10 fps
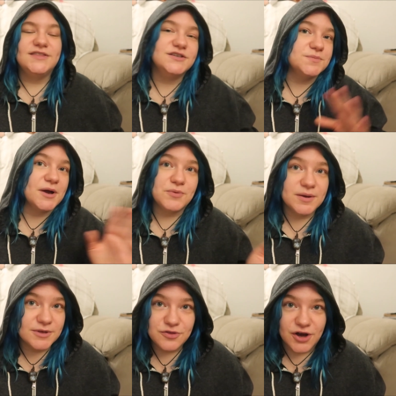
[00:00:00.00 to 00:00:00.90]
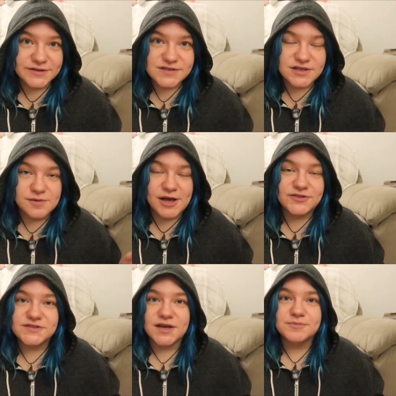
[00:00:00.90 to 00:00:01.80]
these are my rambly thoughts about
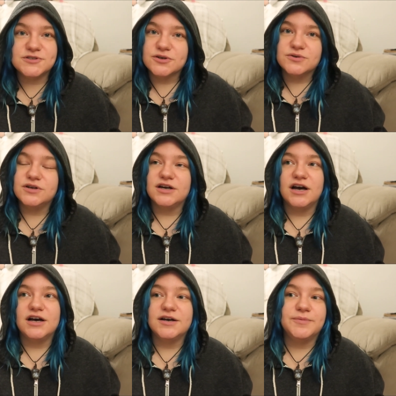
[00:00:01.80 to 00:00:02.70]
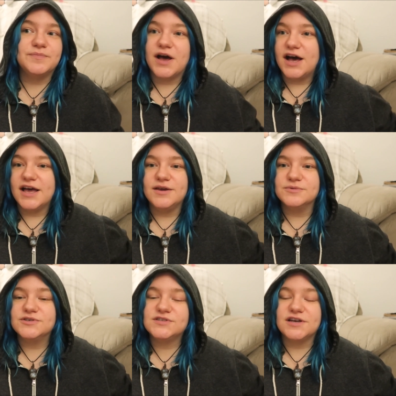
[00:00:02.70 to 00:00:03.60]
this episode. Um, I
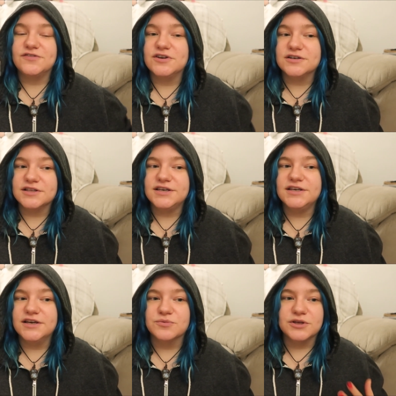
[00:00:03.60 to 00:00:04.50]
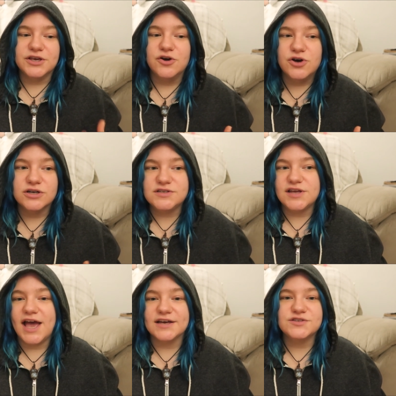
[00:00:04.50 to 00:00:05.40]
was definitely really hooked
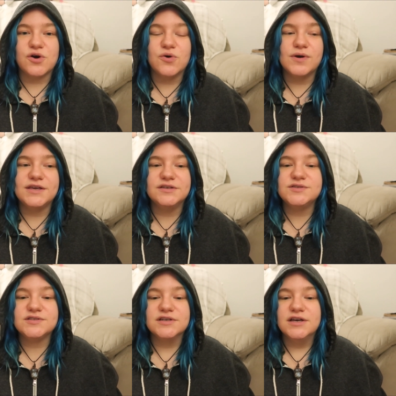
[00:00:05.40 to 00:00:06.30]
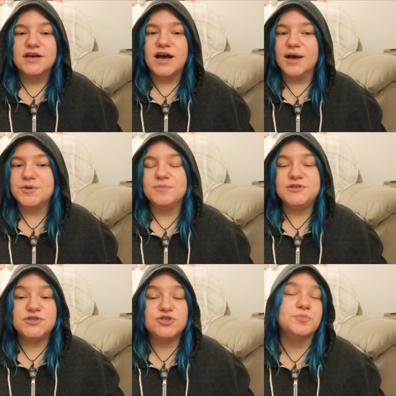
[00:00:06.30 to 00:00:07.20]
as always. I'm going to be
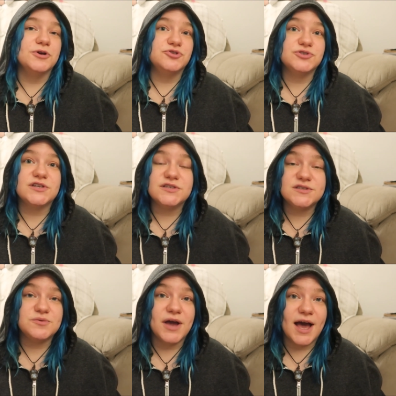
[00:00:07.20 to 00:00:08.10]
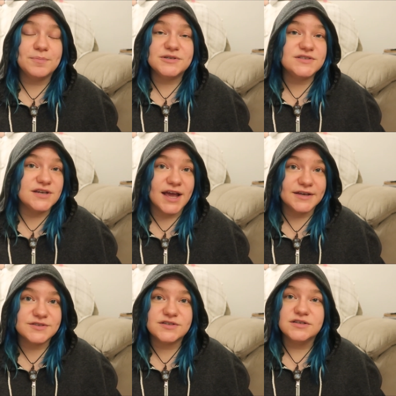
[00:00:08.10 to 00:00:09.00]
super interested to see what happens
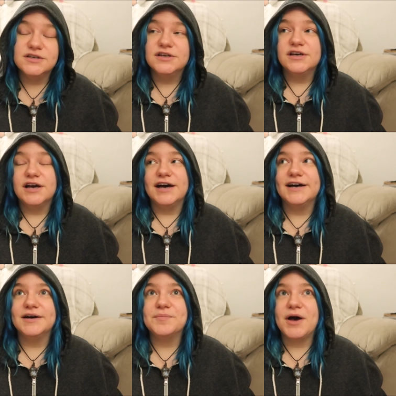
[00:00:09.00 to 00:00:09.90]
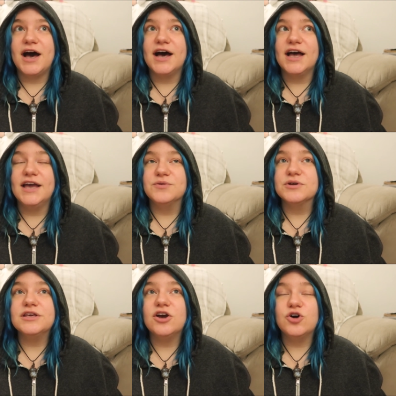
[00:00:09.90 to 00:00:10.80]
next. Um, I
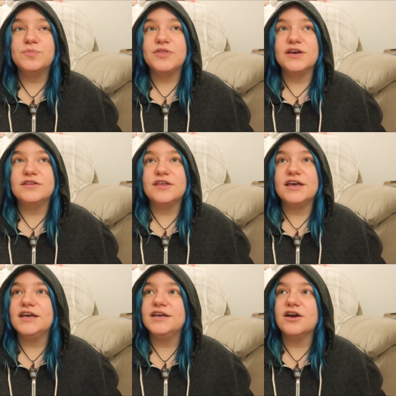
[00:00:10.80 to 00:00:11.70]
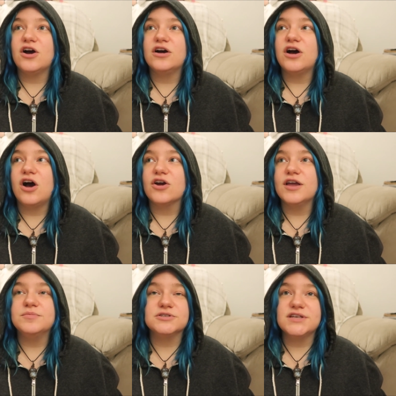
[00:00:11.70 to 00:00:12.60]
really hope that they are
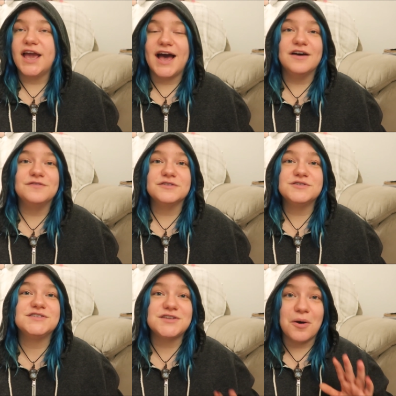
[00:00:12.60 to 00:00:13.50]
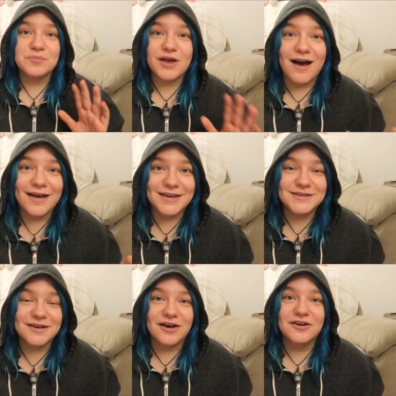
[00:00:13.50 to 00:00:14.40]
able to have some
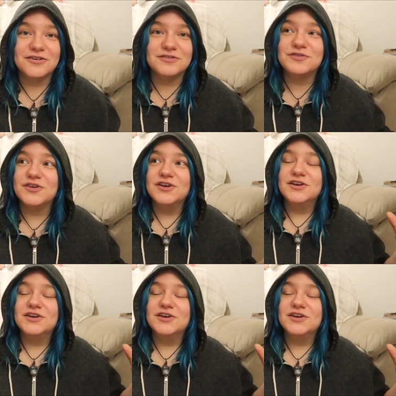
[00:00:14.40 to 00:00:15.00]
kind of